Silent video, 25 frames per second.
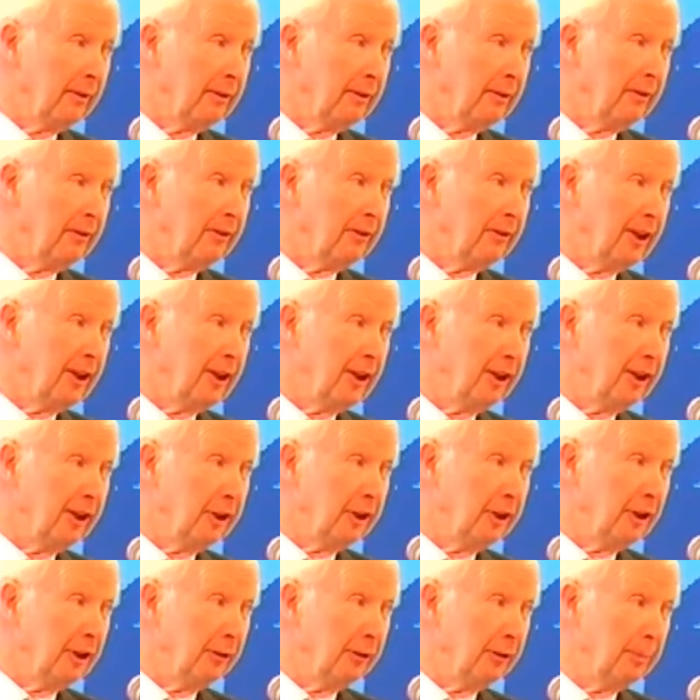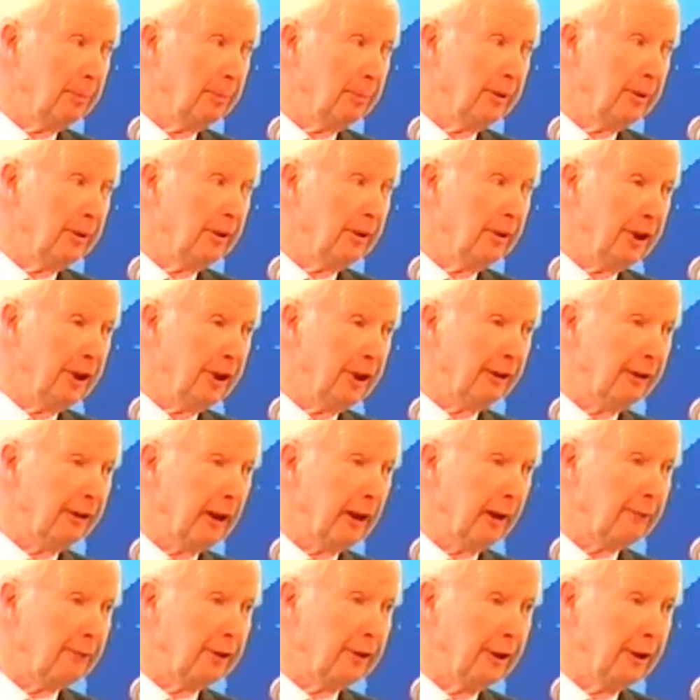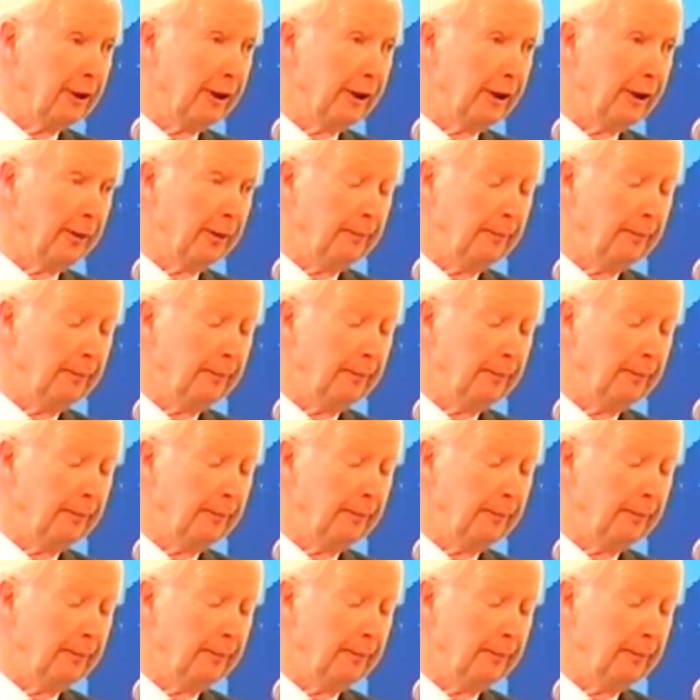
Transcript: seen in Europe year after year.